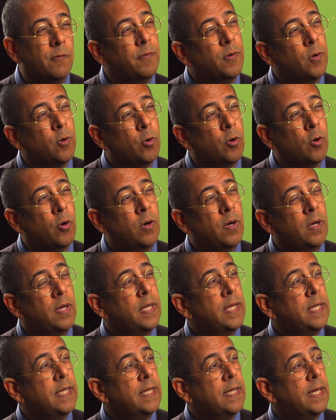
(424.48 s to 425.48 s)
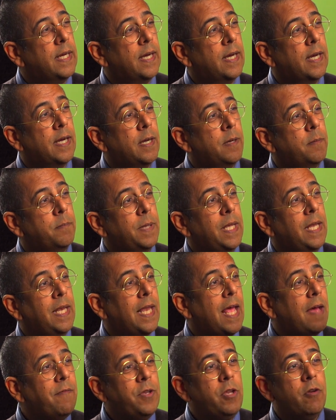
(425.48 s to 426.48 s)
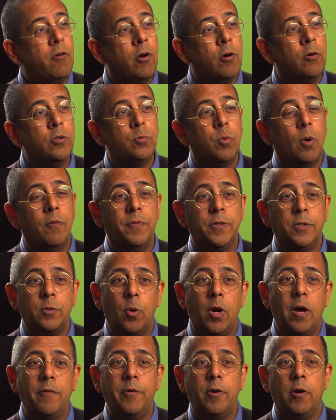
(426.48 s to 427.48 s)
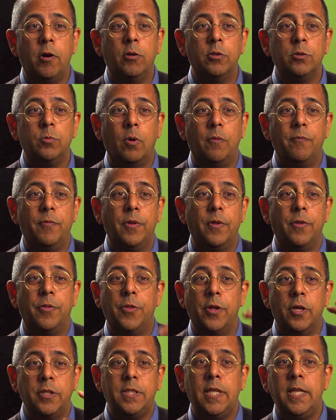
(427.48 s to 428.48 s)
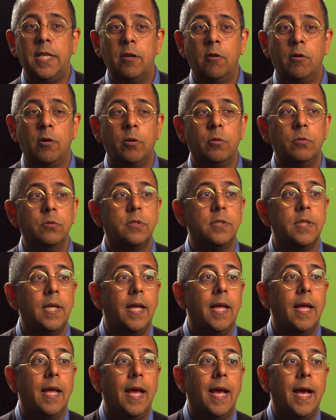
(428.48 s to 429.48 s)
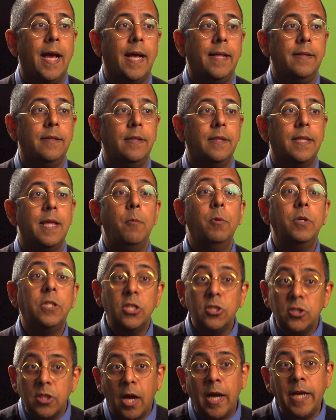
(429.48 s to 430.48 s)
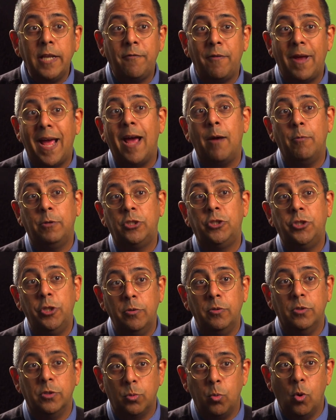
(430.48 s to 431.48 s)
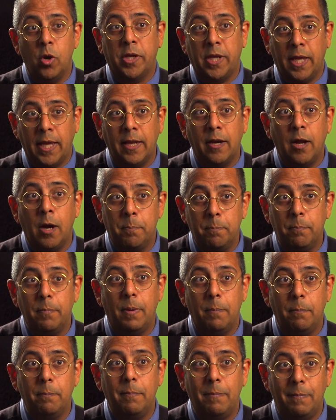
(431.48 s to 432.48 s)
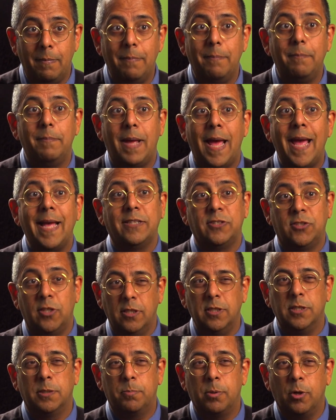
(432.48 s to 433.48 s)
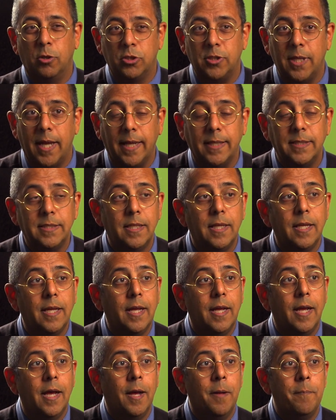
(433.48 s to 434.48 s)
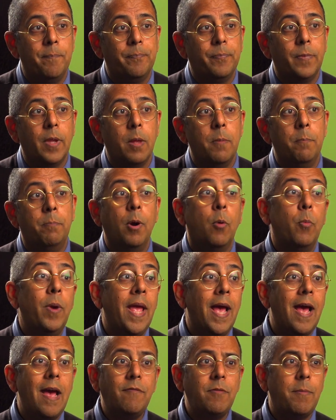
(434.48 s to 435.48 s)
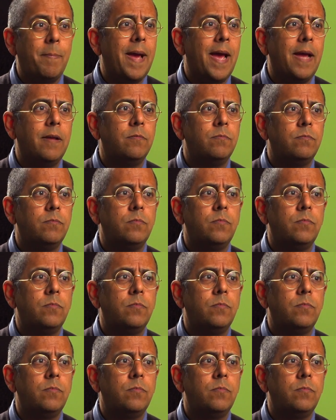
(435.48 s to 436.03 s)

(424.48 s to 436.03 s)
for um, 11 year olds, one for 12 year olds, one for 13 year olds, and they were designed for our students working in our excellence project. Um, but we have about